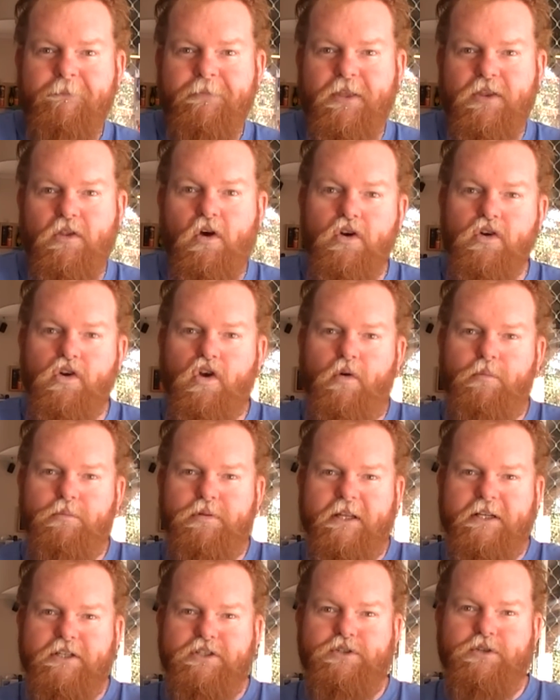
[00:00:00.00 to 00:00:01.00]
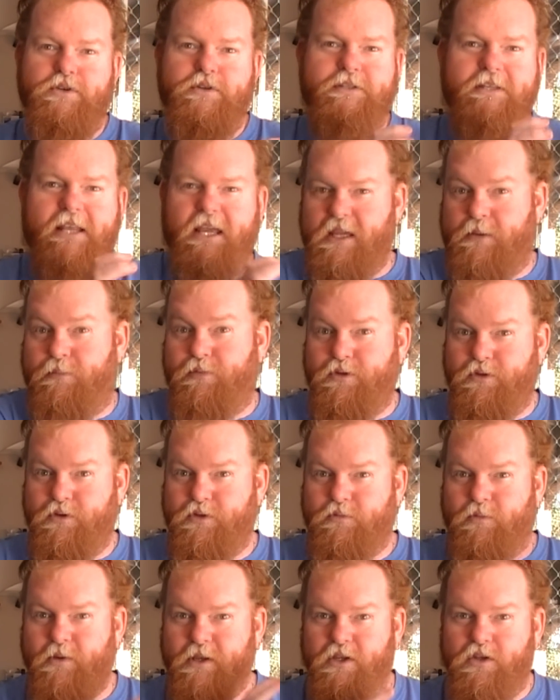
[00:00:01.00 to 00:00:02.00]
the non-complex sugars that you
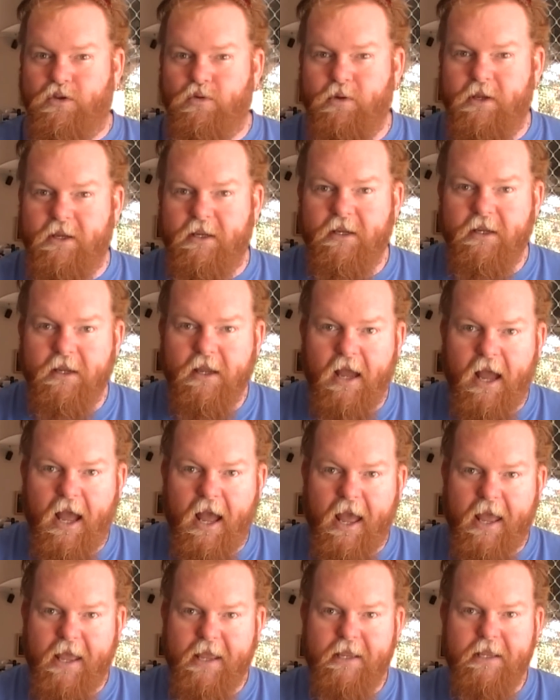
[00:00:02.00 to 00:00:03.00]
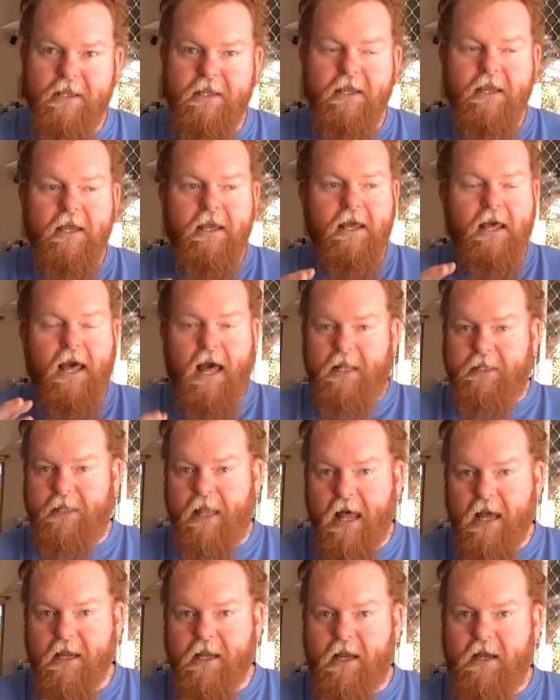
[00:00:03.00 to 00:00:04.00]
produce when you're doing a
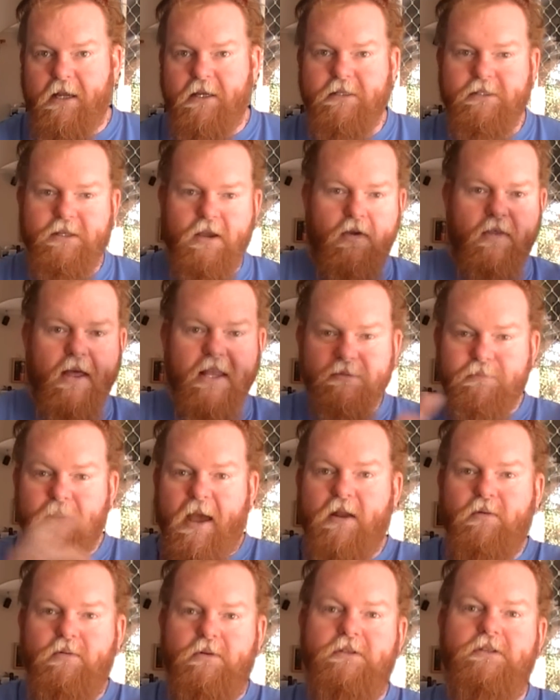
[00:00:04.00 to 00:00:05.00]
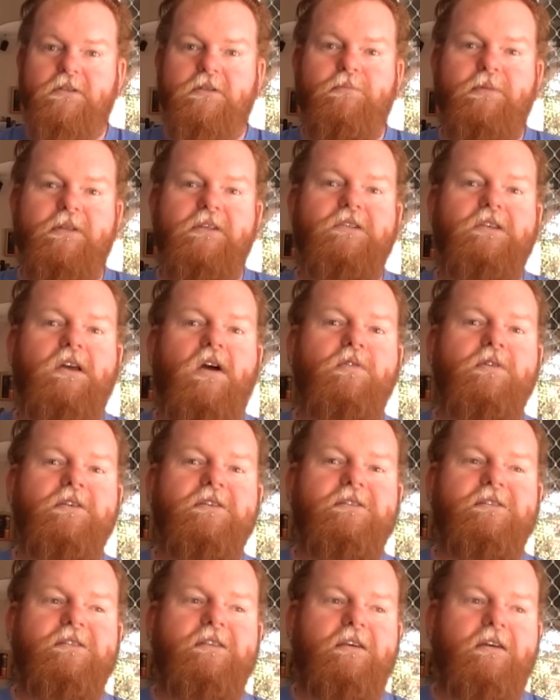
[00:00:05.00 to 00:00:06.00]
lager. So that's backwards, but so
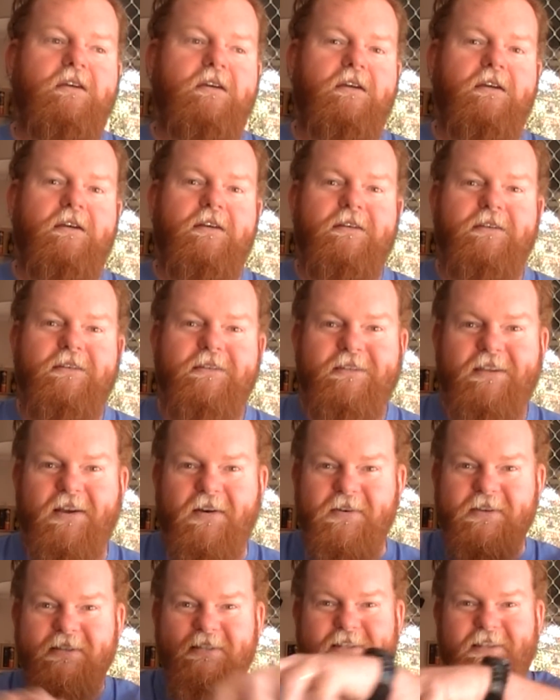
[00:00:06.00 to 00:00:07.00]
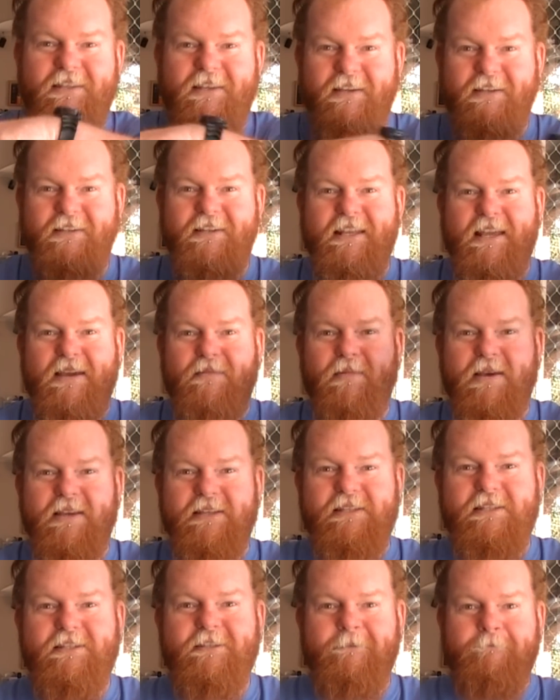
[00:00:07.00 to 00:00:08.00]
is the
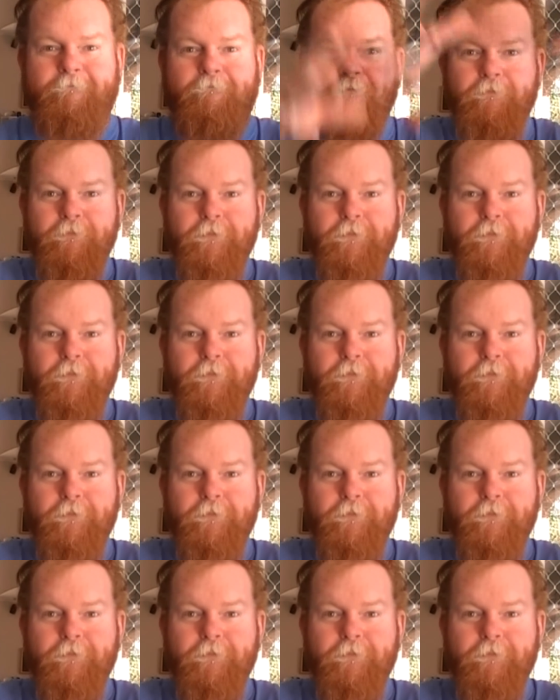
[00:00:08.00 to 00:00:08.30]
DMS